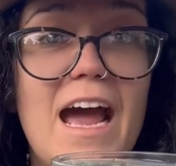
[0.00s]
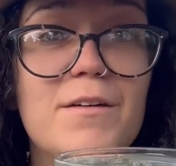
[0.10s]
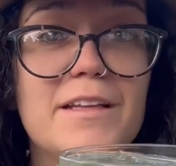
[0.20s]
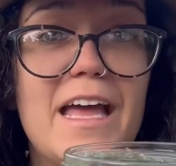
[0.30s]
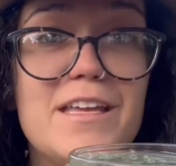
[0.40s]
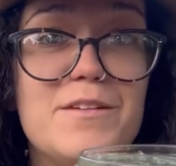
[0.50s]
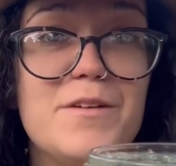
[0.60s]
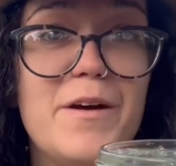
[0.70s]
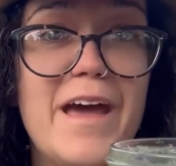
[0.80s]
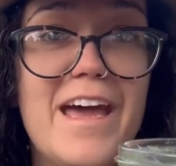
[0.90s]
I will let you
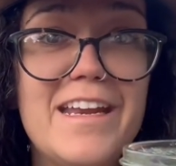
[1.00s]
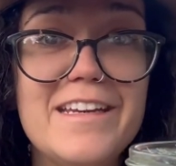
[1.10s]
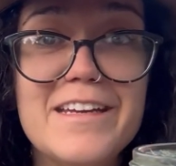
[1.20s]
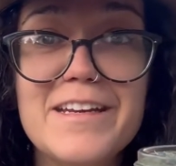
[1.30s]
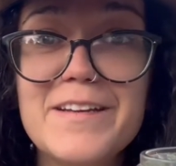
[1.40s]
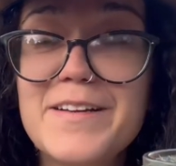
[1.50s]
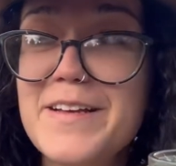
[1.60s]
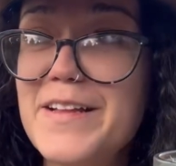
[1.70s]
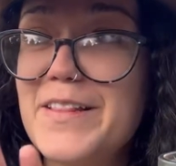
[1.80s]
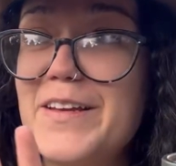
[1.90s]
go ahead and
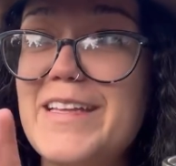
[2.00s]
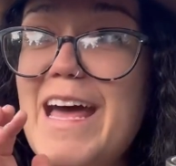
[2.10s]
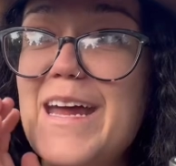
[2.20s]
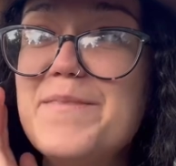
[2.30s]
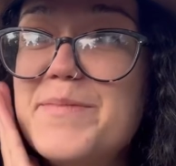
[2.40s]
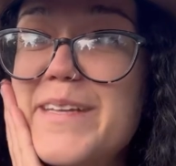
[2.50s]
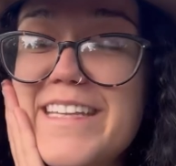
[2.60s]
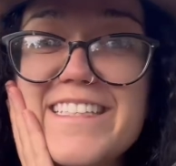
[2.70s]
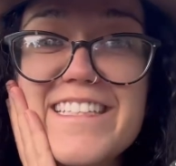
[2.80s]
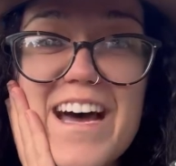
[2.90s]
look that up.
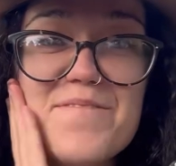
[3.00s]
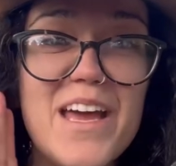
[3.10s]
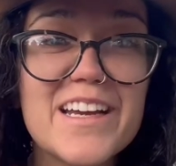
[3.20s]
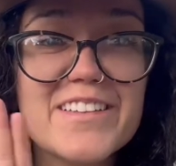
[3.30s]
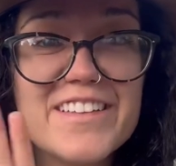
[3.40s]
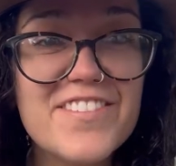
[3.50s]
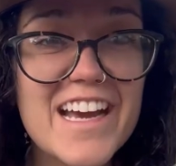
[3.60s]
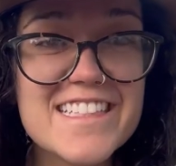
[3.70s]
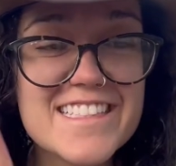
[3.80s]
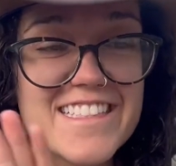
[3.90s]
This is not medical
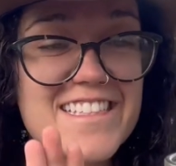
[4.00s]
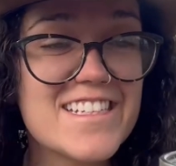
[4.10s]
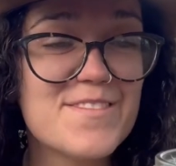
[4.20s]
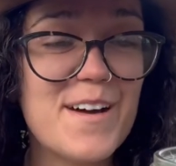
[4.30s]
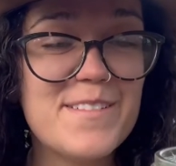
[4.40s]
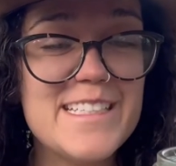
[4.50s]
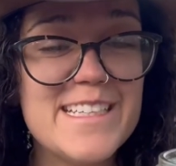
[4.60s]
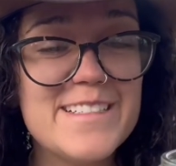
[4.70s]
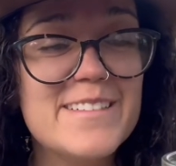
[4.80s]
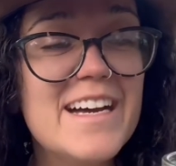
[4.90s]
advice. This is just what we do.